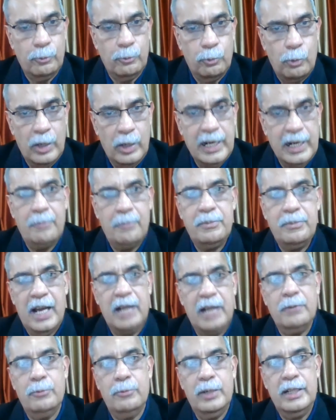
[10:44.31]
When I'm
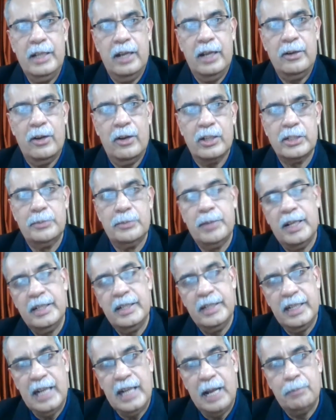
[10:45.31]
done with
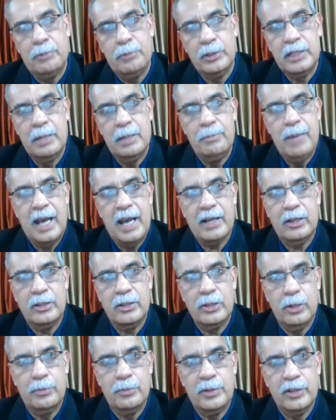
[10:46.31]
enoxaparin, then I'll put them back on
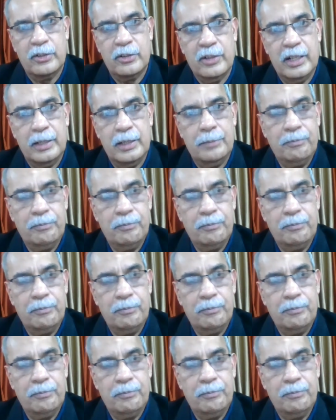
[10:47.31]
clopidogrel.